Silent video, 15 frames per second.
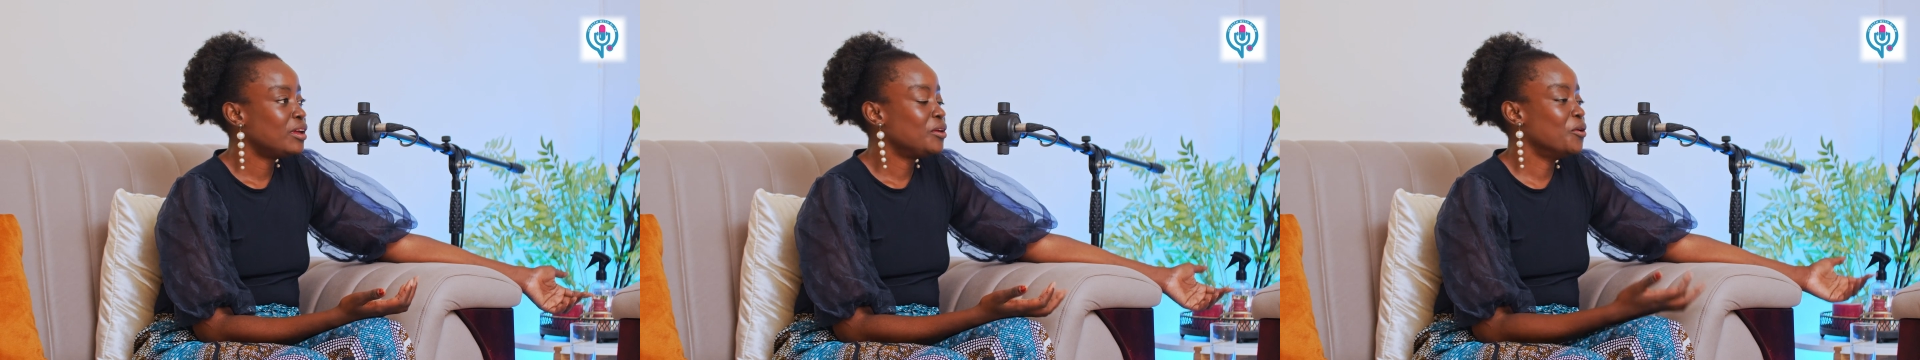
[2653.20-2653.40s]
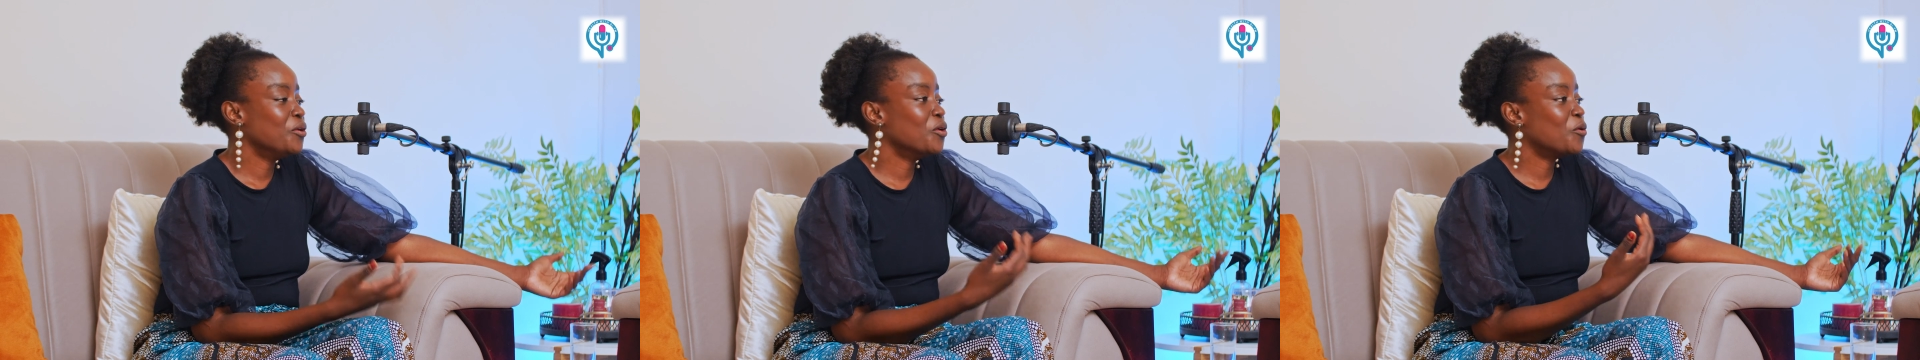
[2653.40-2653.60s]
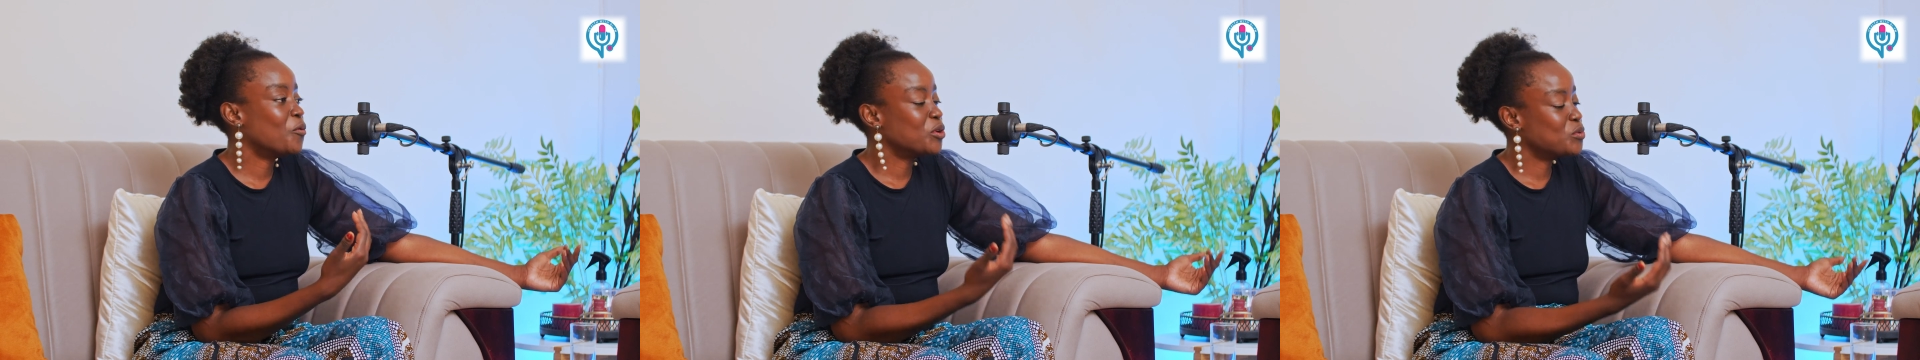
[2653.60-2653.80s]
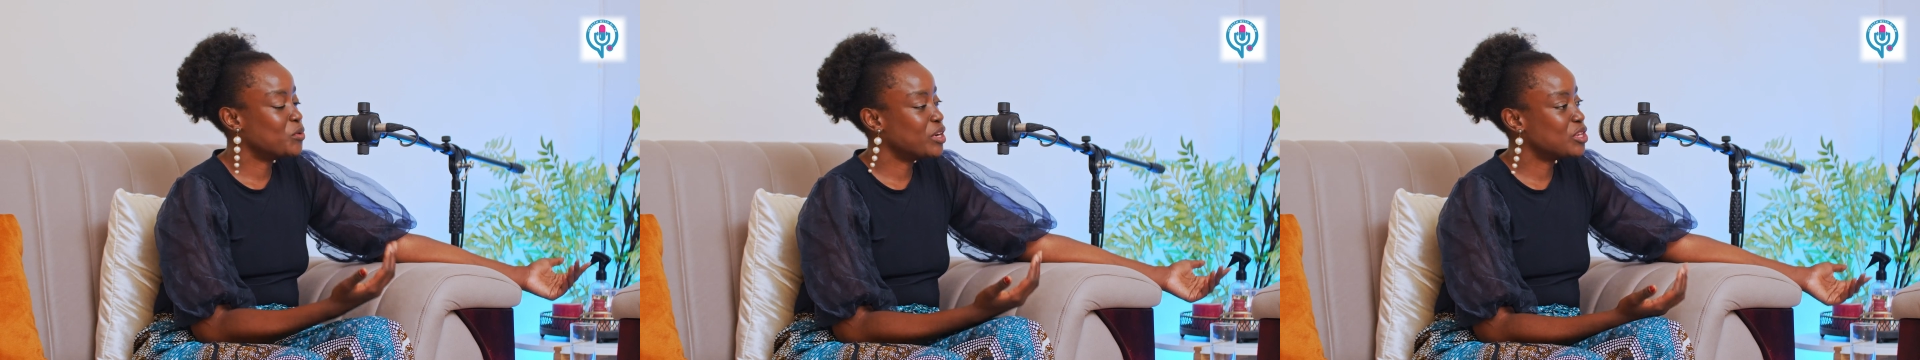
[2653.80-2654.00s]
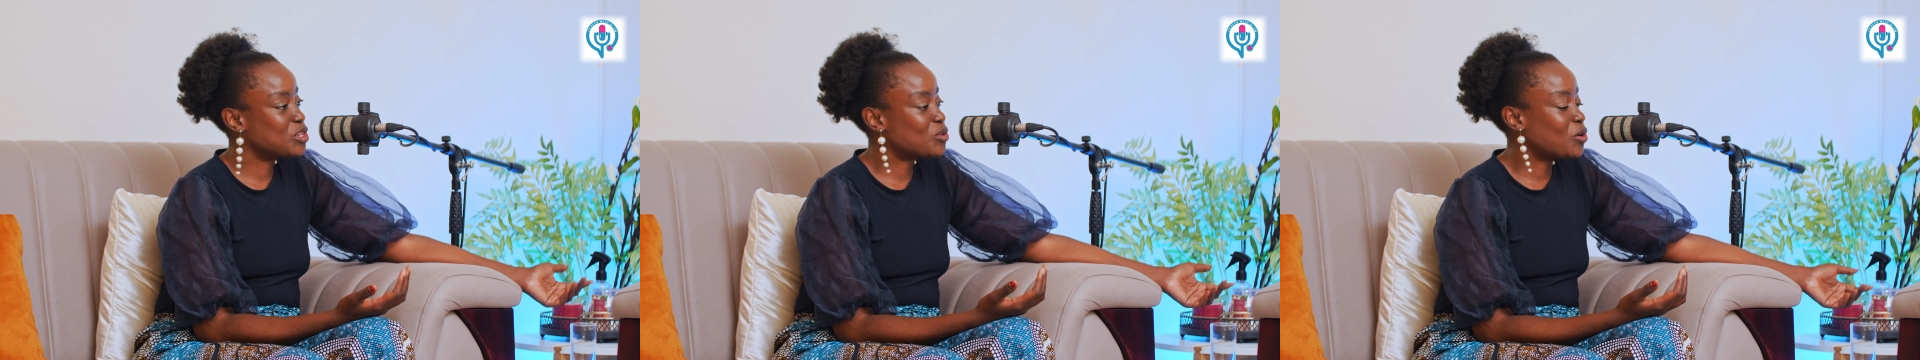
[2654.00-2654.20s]
Because
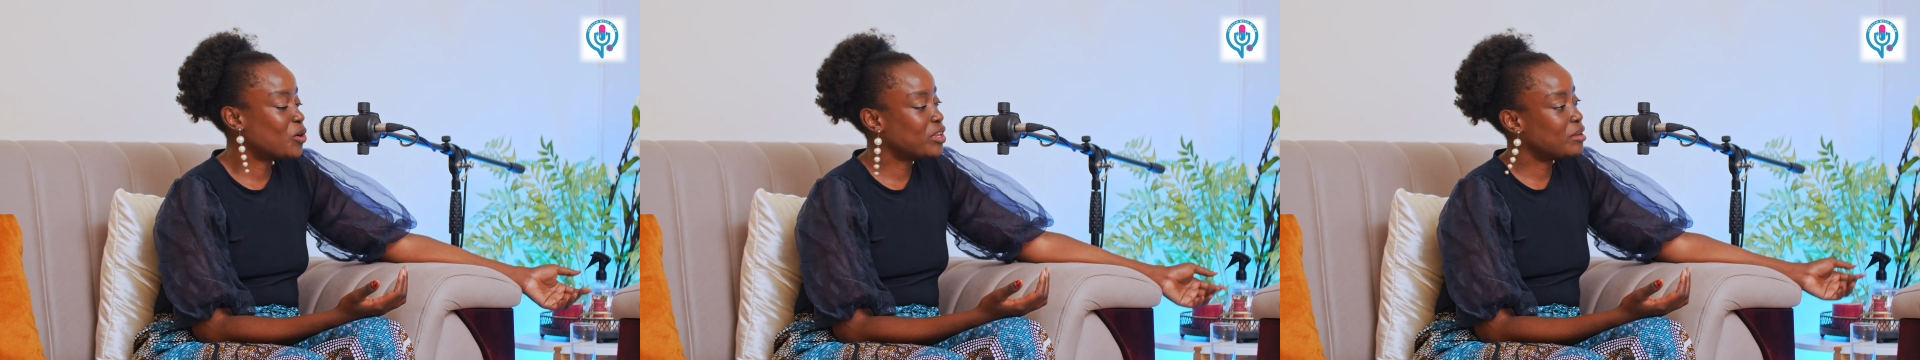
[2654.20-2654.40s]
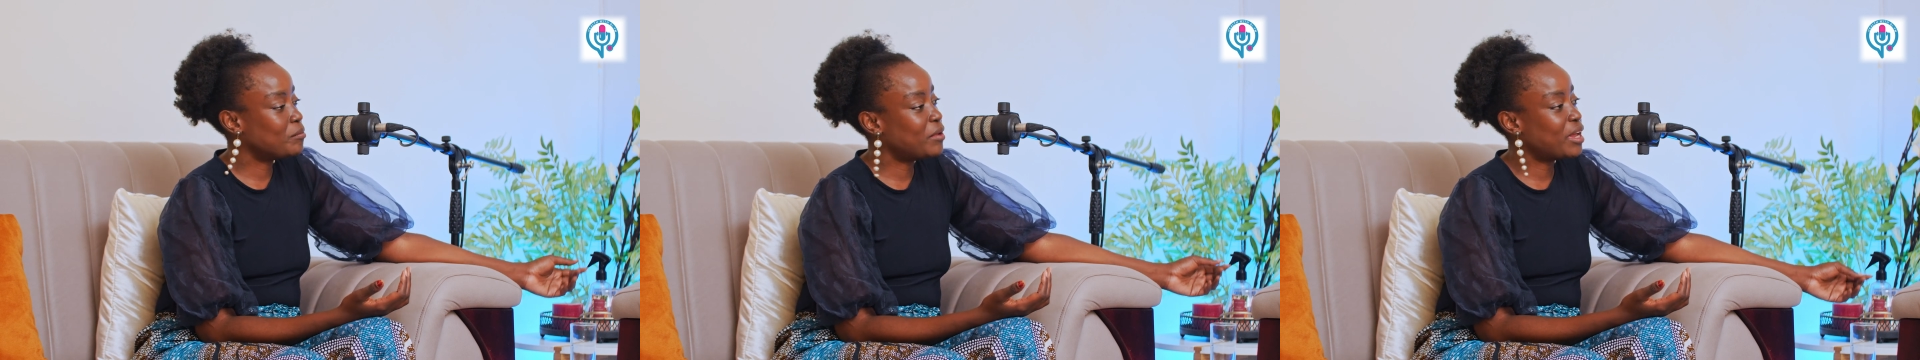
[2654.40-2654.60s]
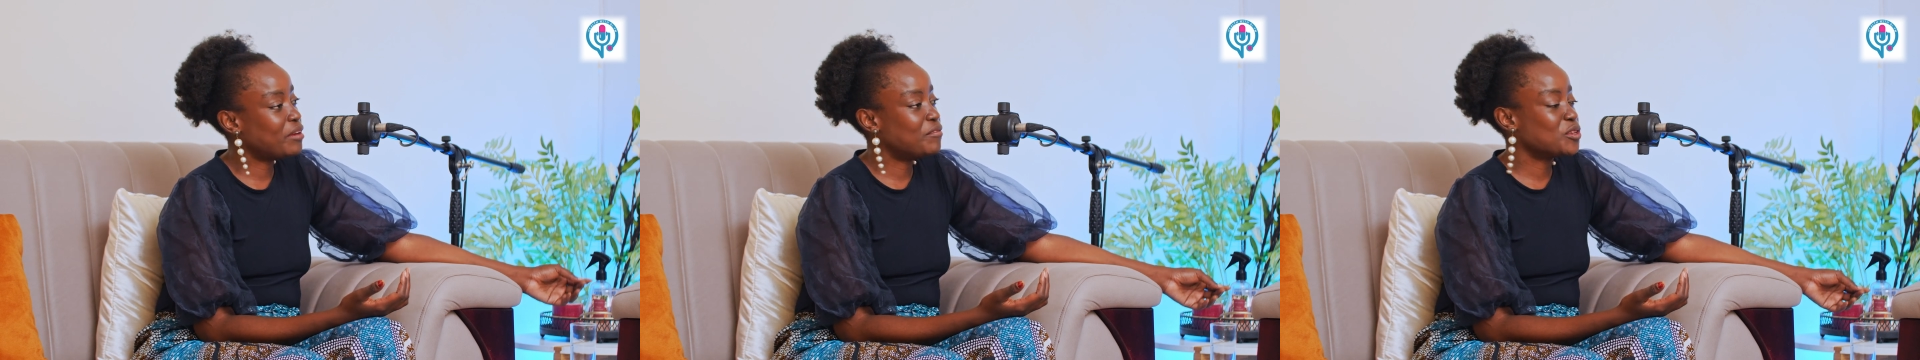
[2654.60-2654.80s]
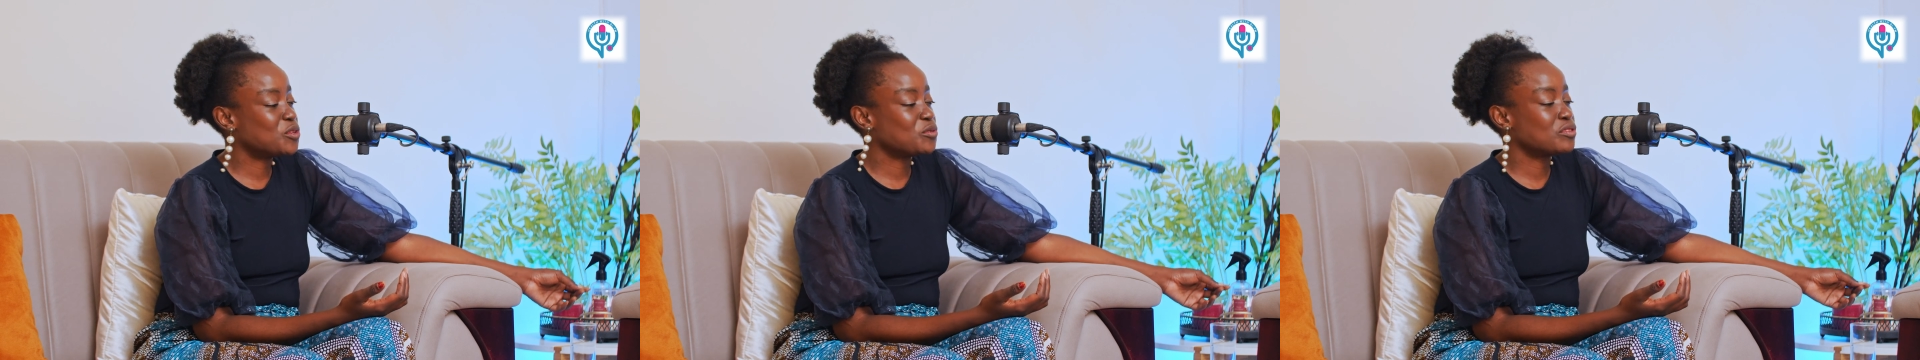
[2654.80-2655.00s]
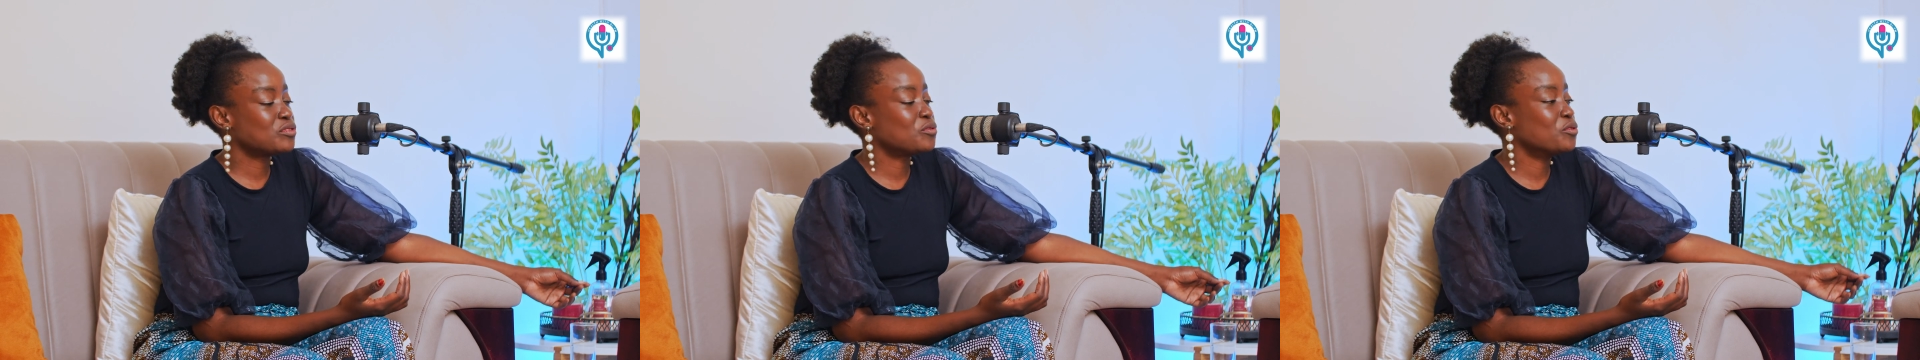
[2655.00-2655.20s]
when it's cold, the blood
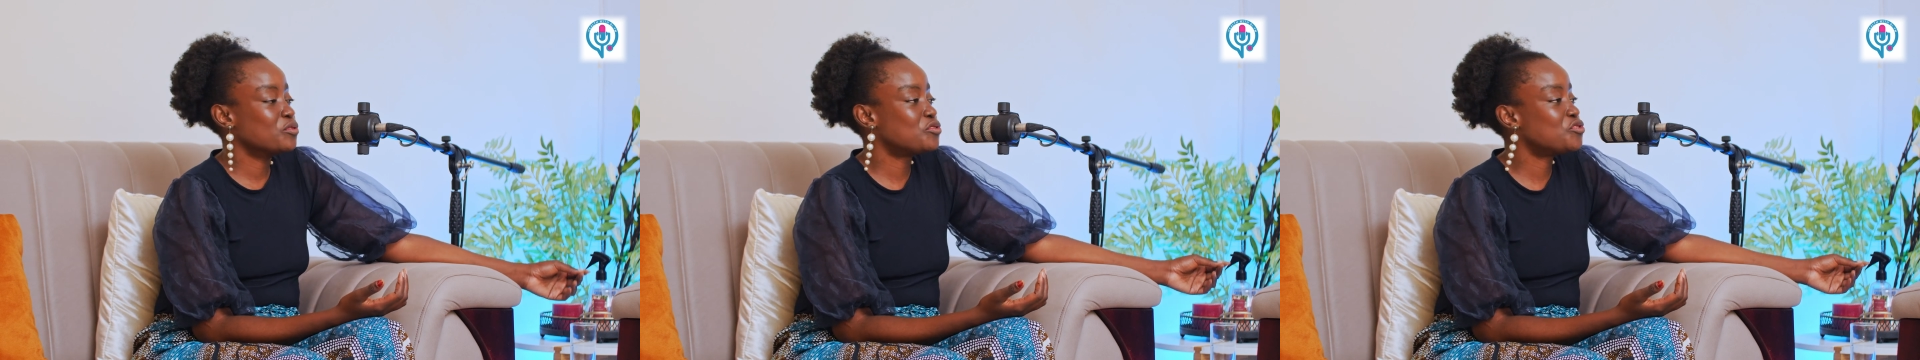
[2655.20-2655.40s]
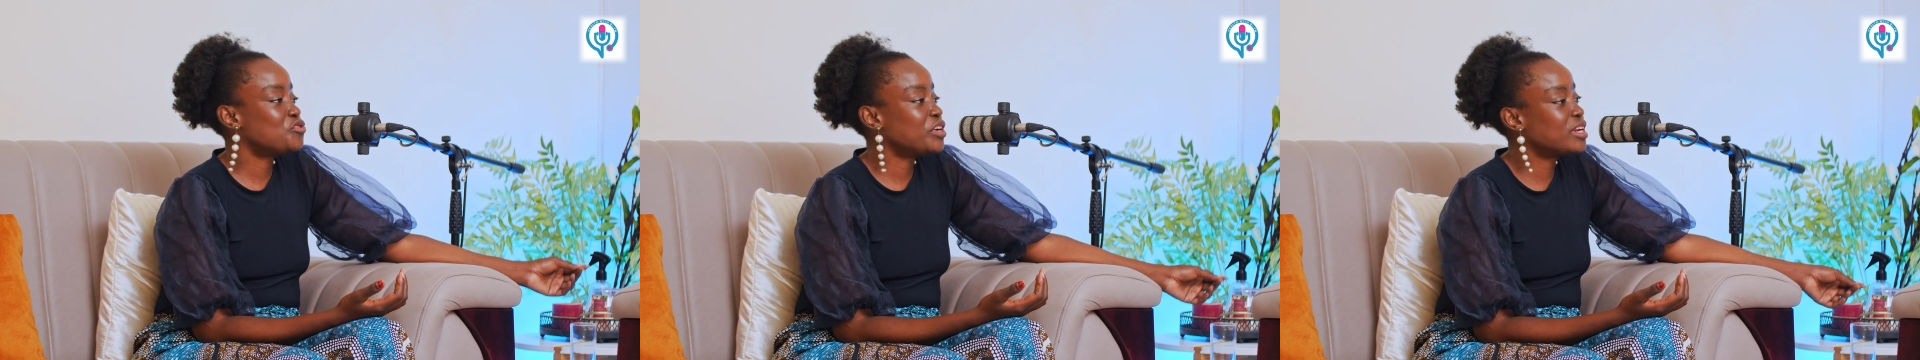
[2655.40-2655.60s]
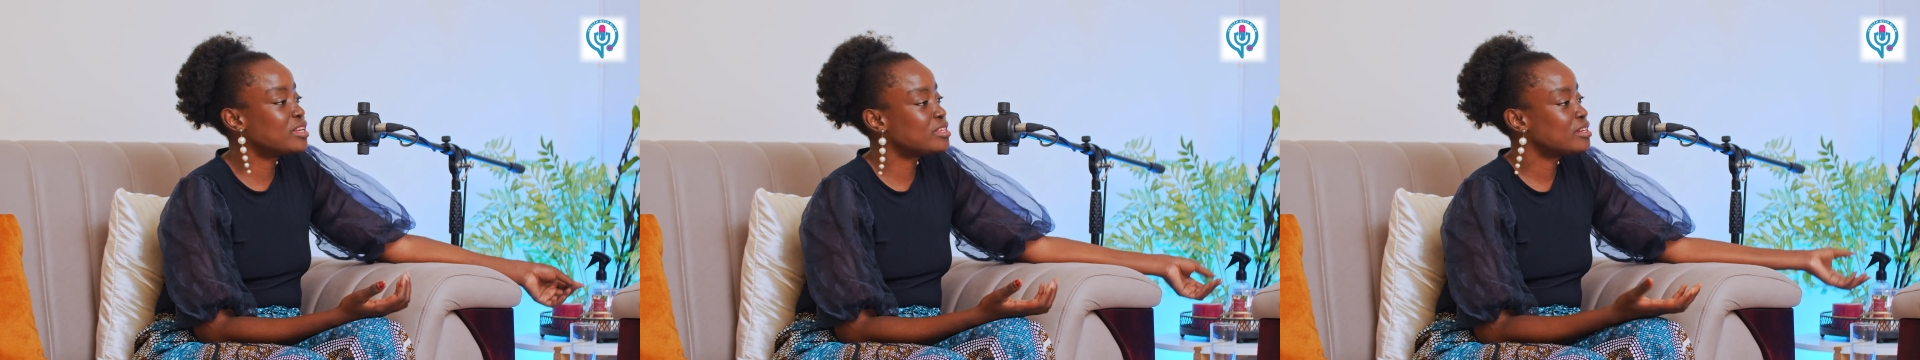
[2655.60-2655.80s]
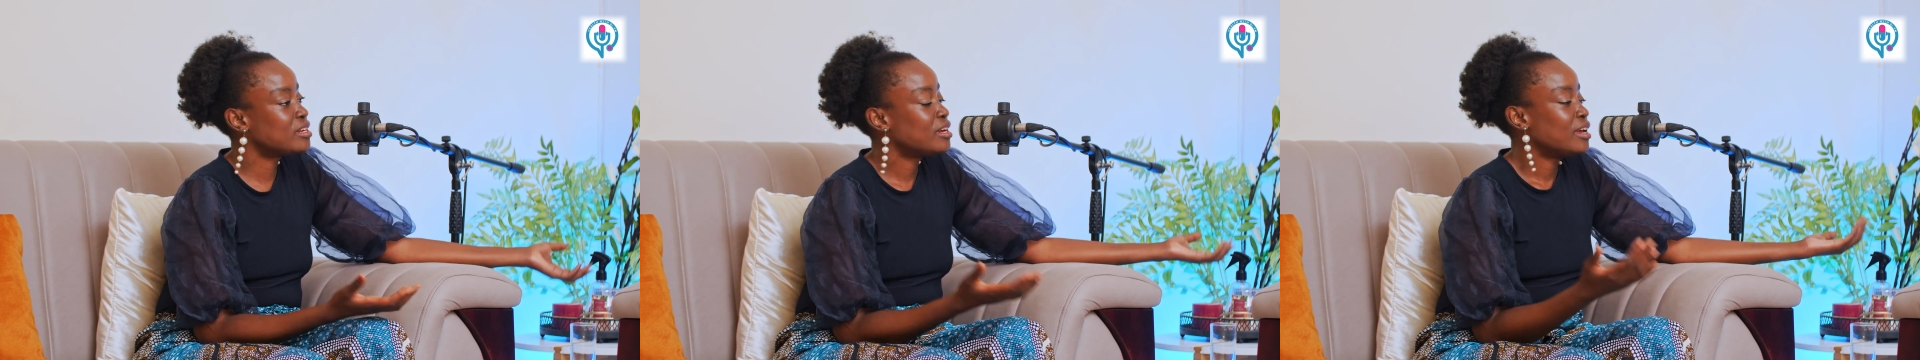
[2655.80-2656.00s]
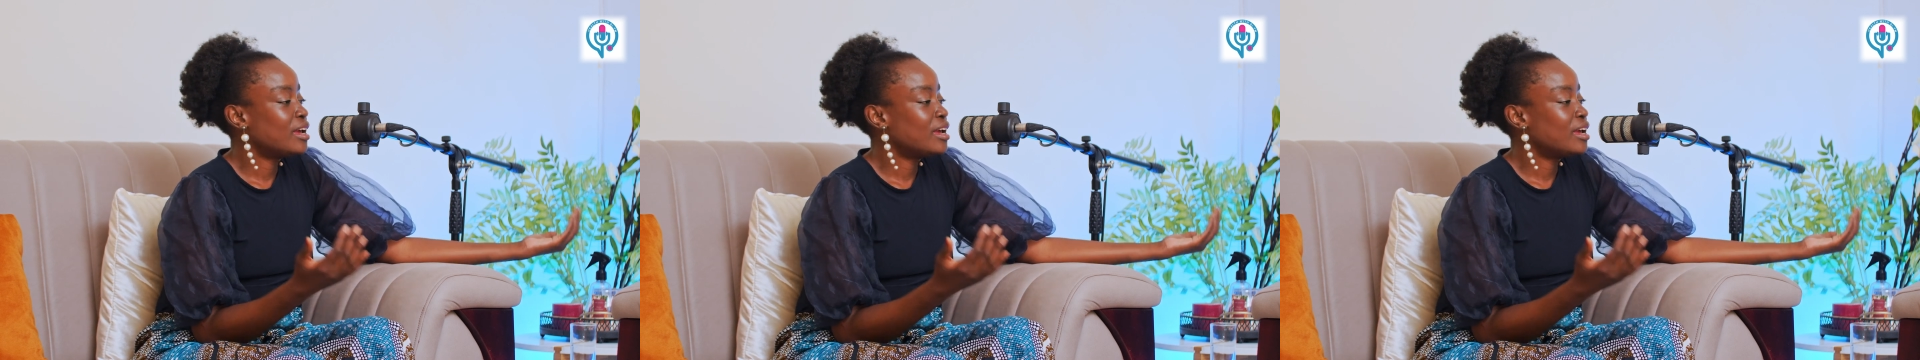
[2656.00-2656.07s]
vessels constrict,